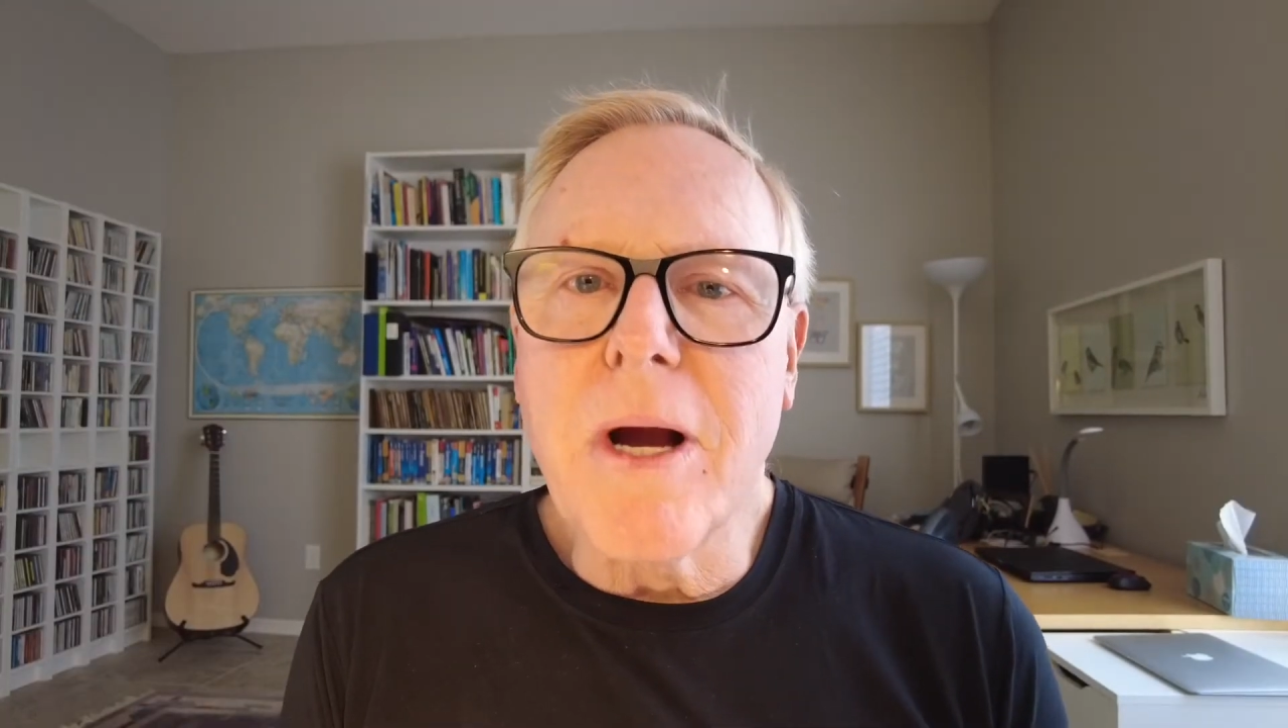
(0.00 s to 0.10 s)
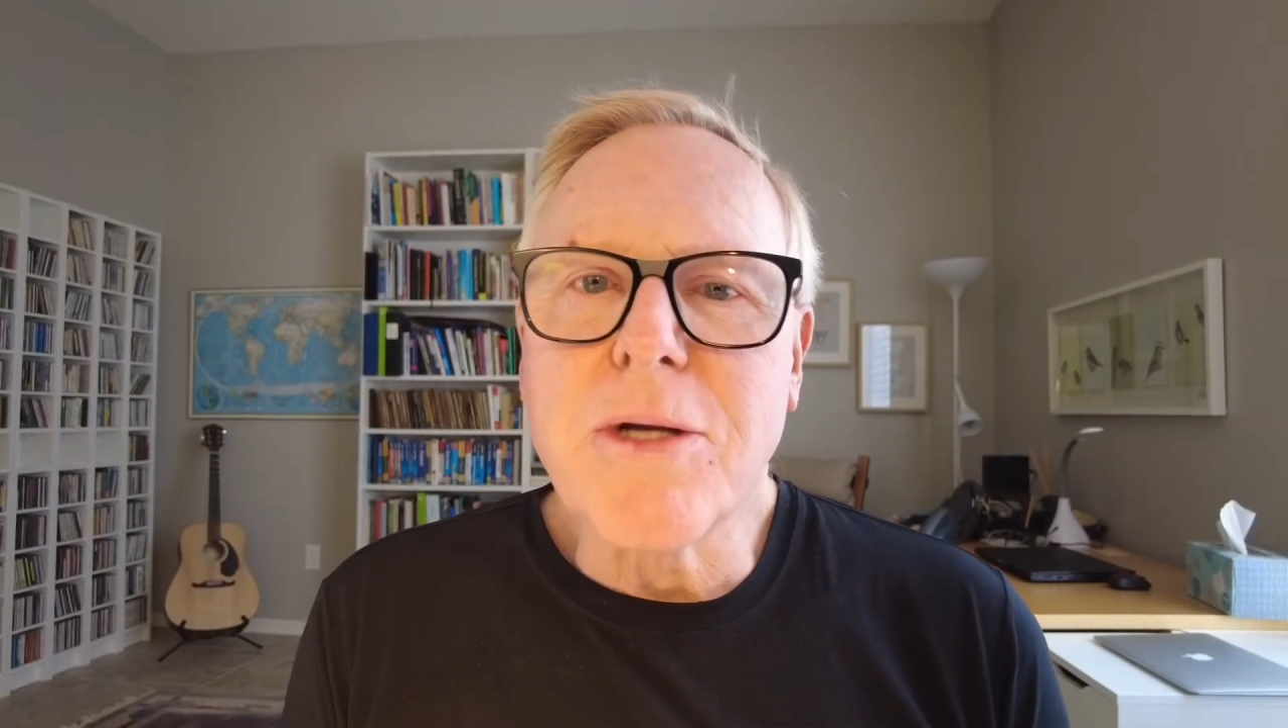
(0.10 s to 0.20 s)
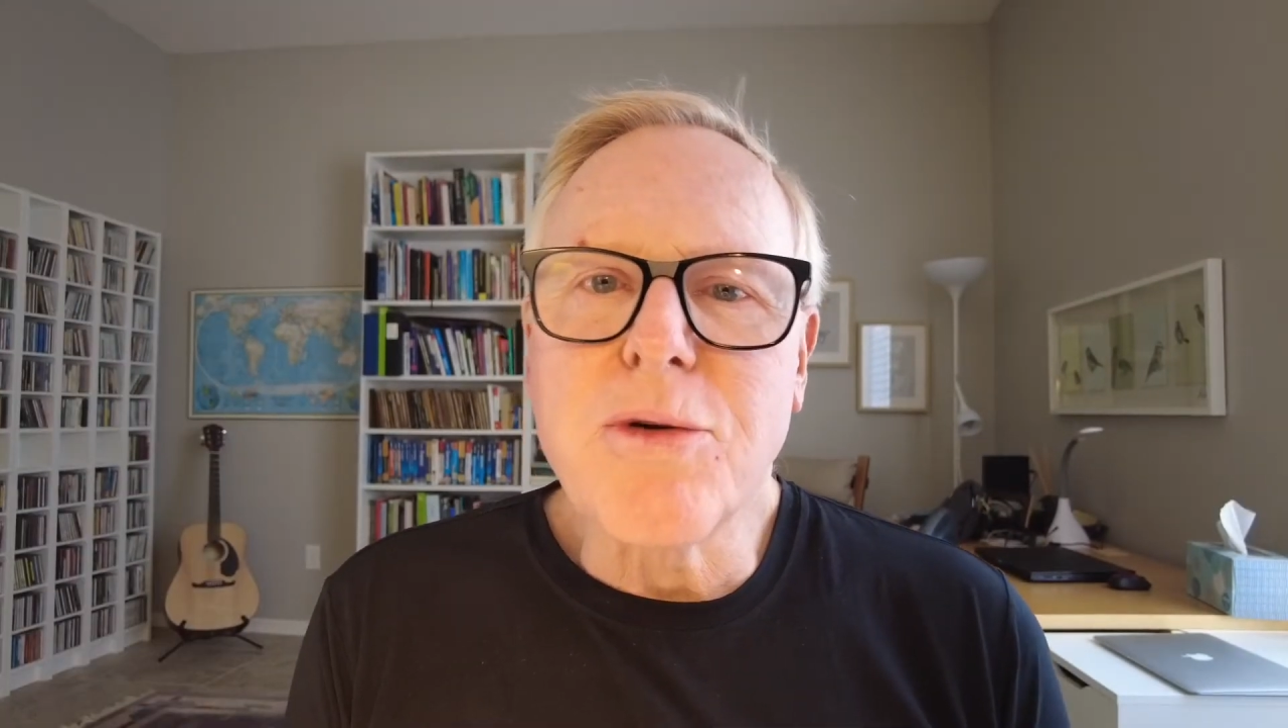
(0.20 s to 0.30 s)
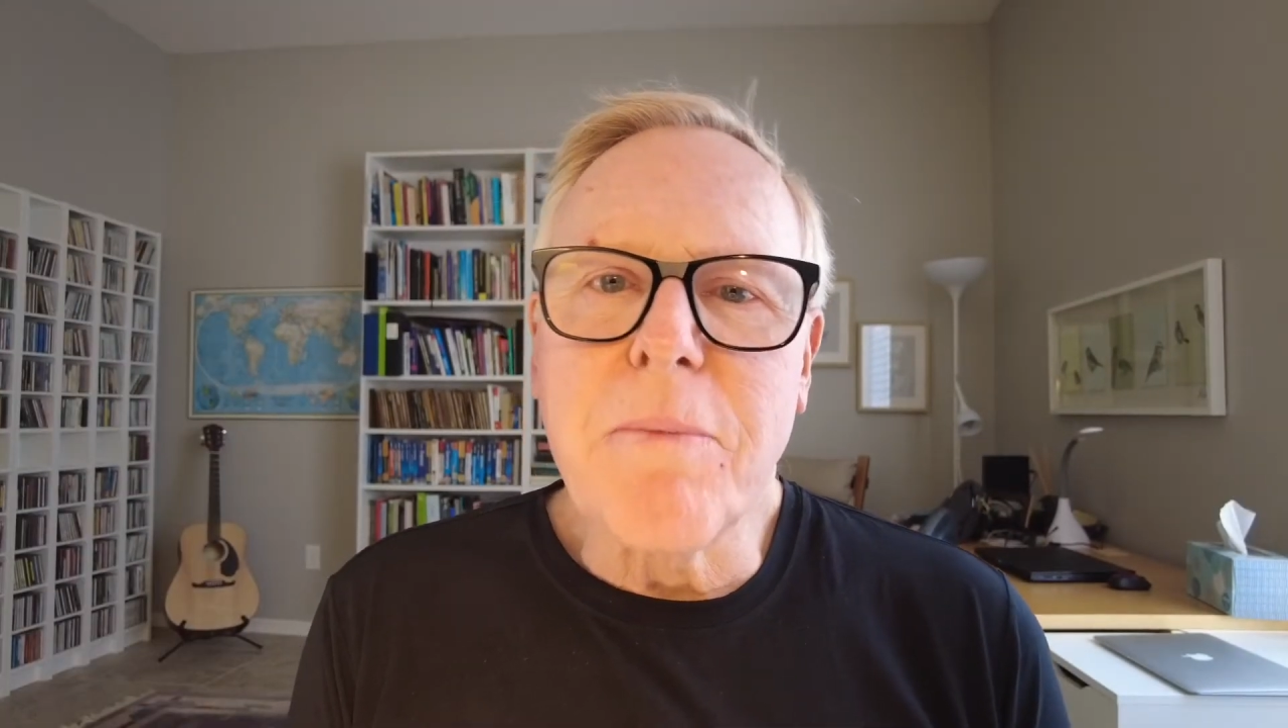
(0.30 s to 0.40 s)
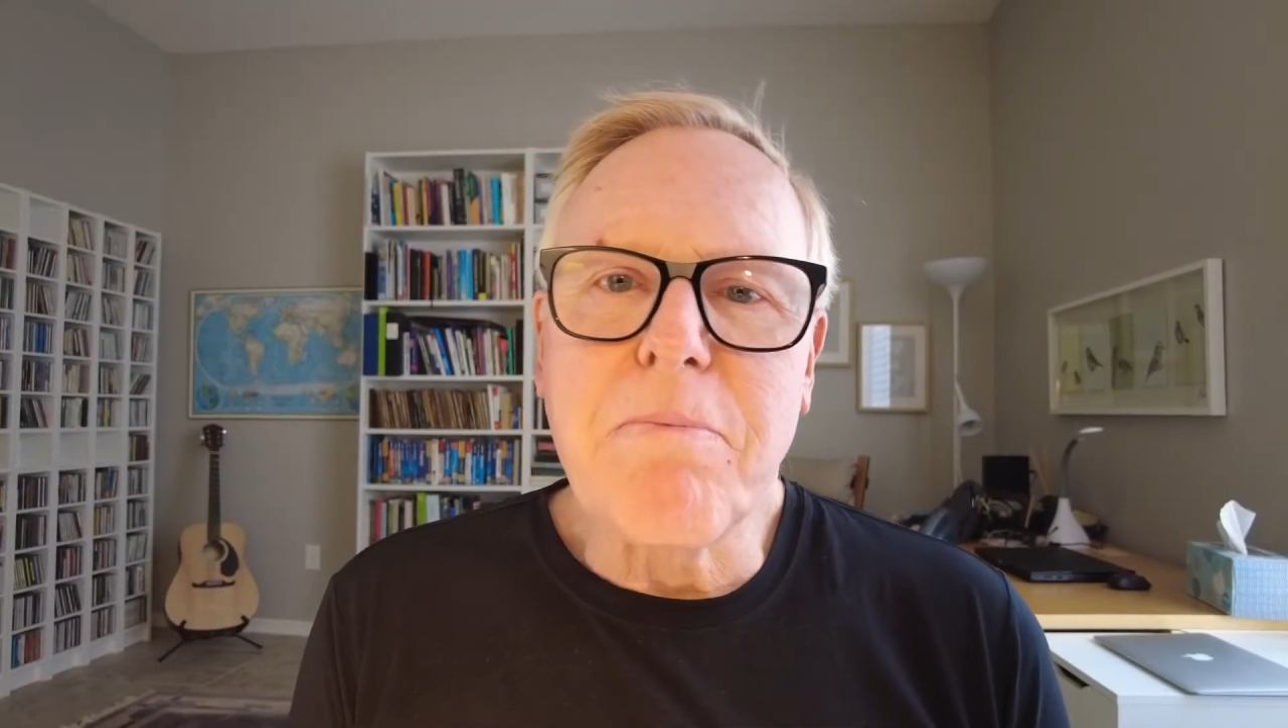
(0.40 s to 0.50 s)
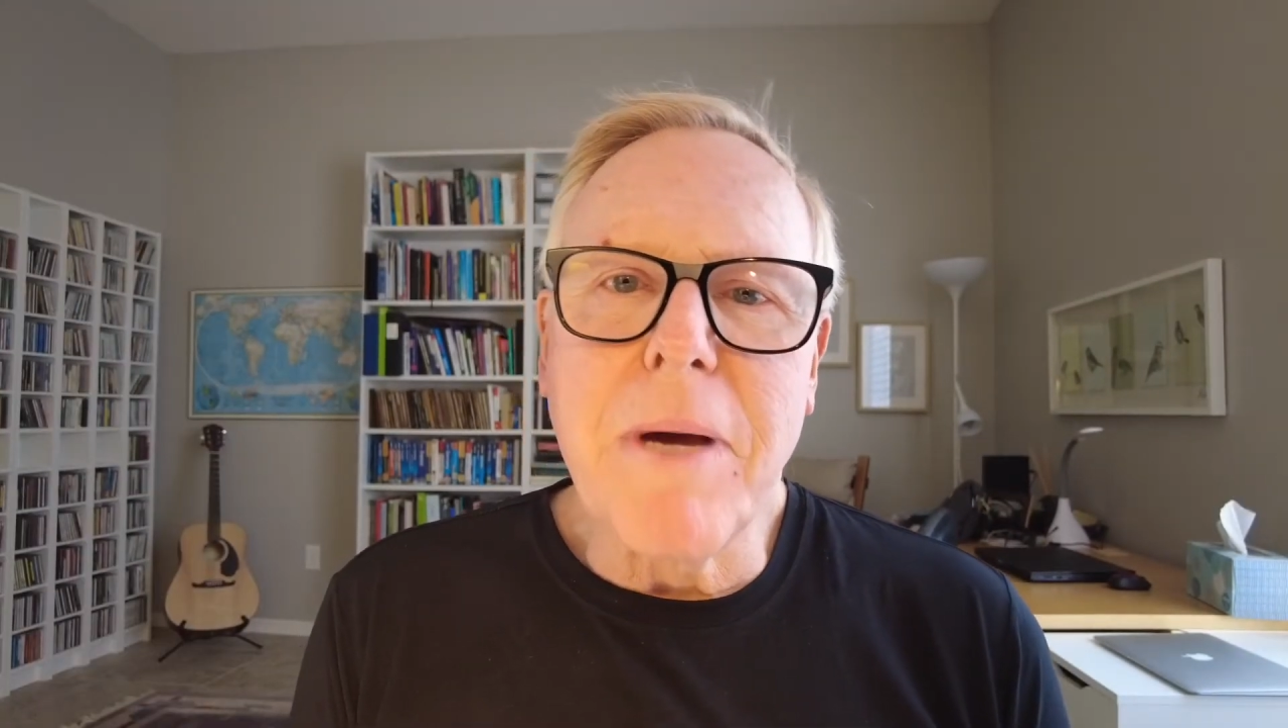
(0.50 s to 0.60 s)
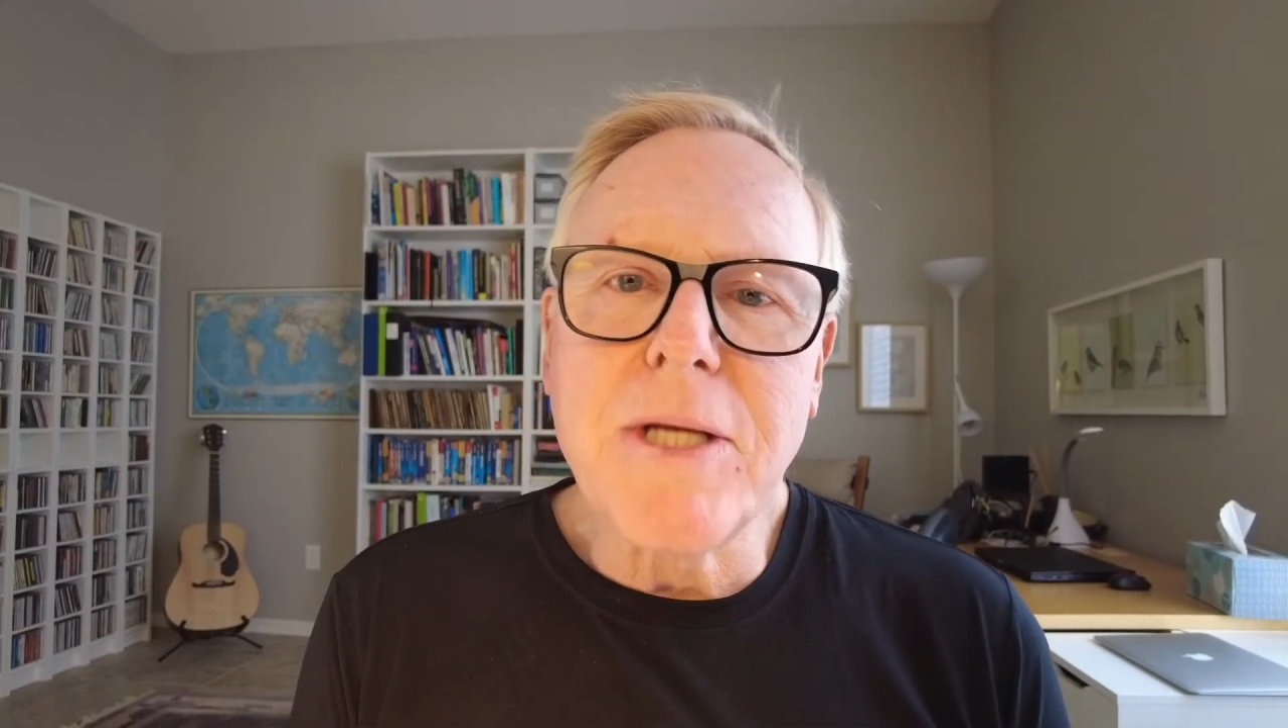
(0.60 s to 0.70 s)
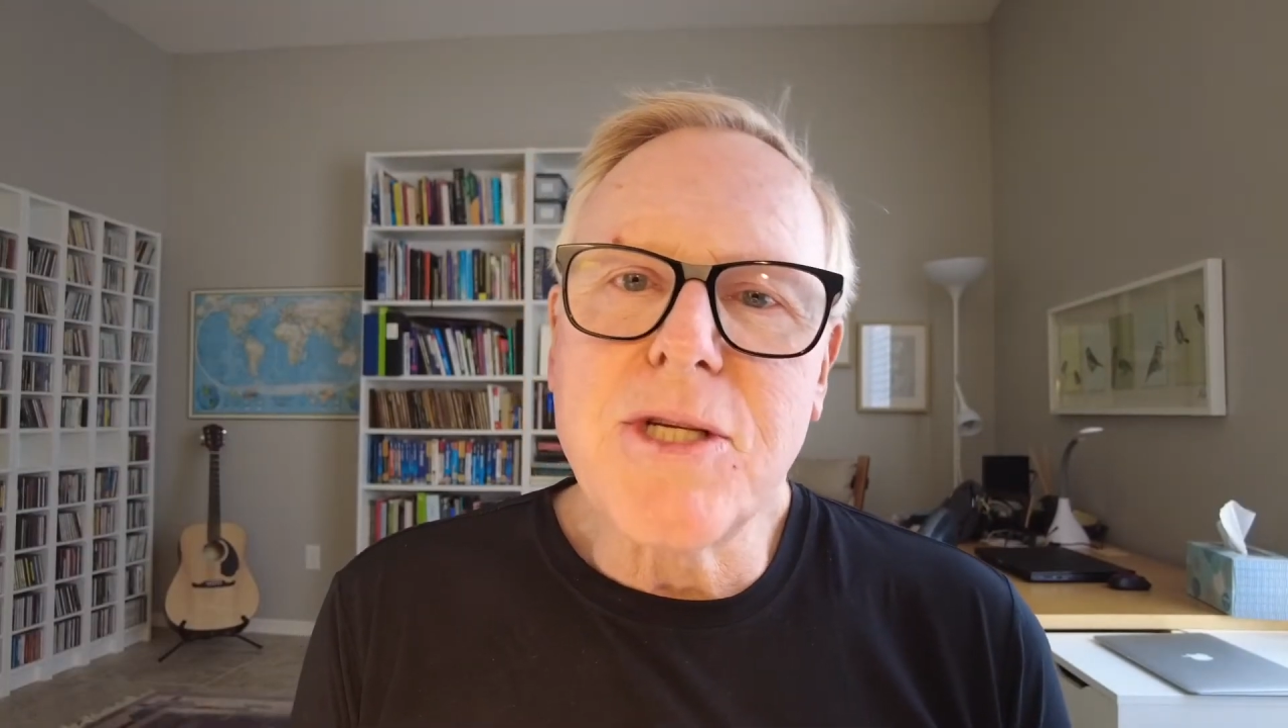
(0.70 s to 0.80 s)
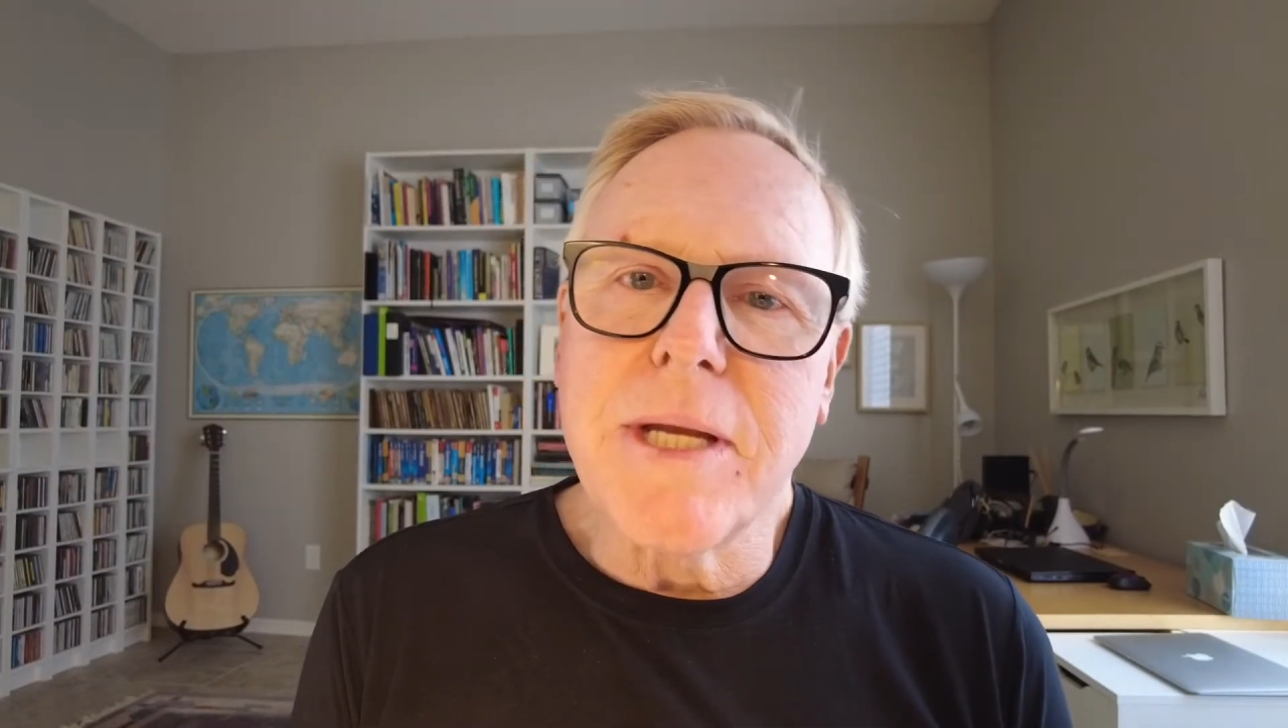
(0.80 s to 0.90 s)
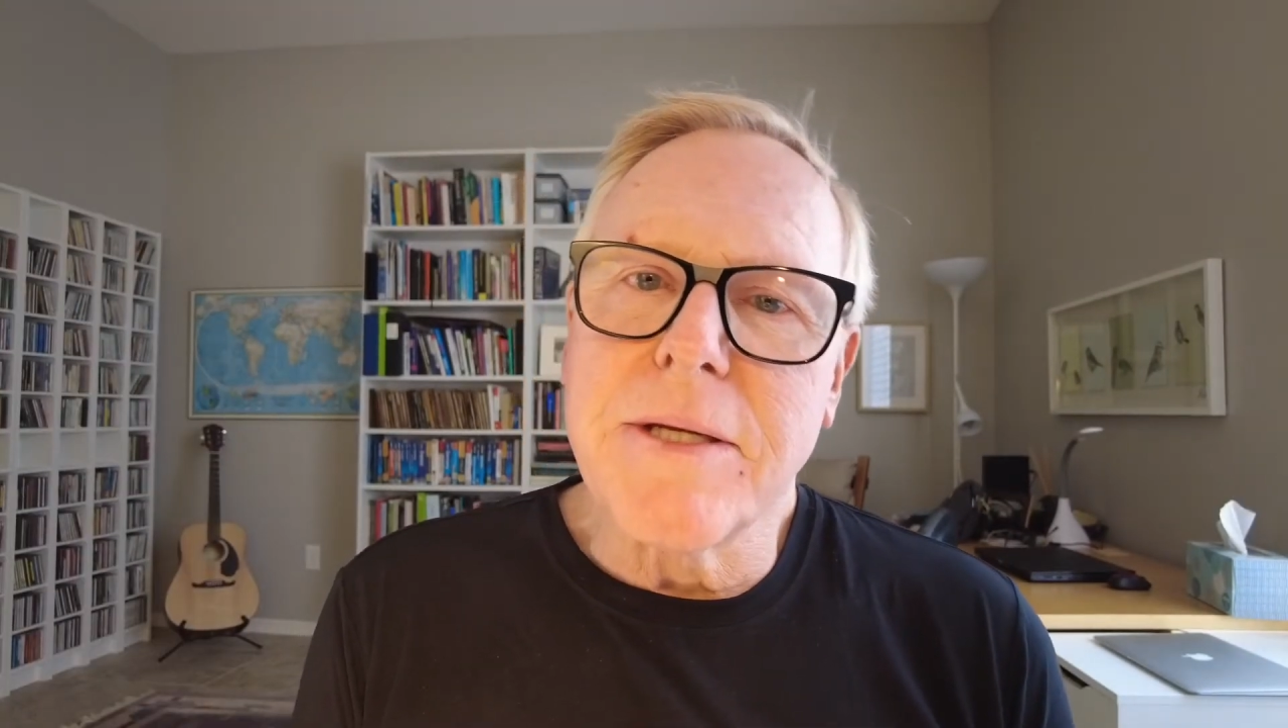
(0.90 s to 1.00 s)
our trip
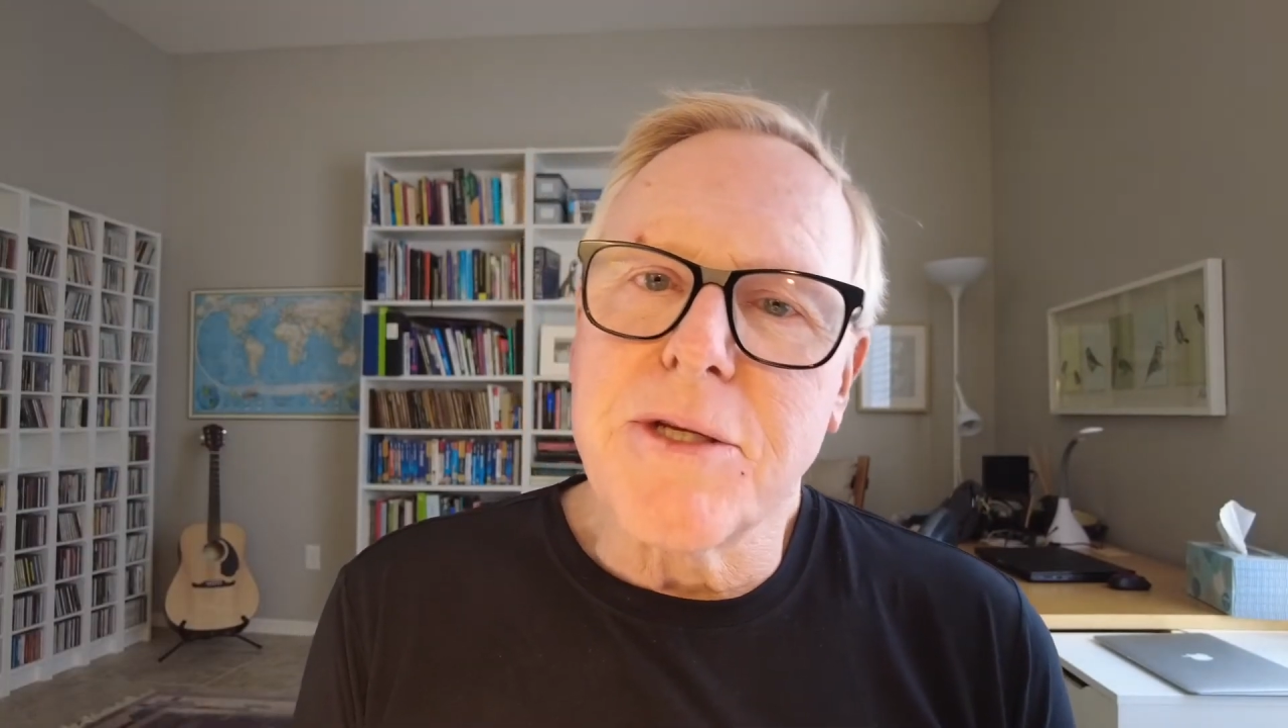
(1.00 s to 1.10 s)
budget and